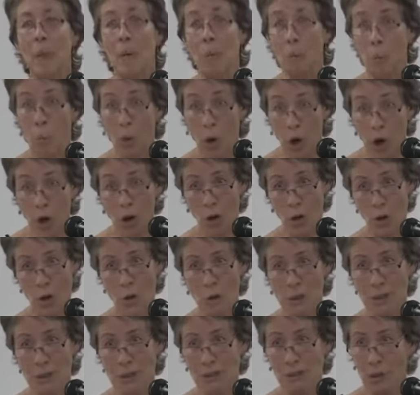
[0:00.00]
in the
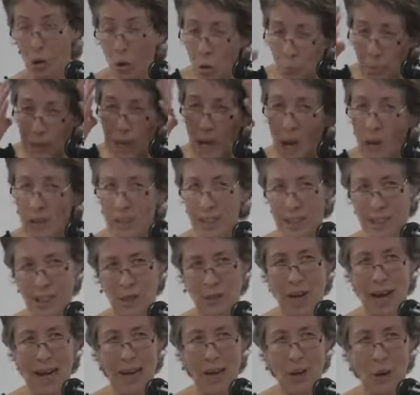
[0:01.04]
world, look beyond
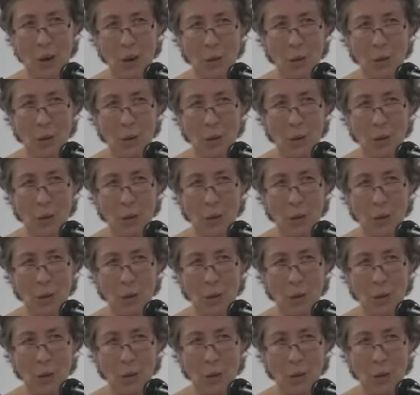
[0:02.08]
Australia,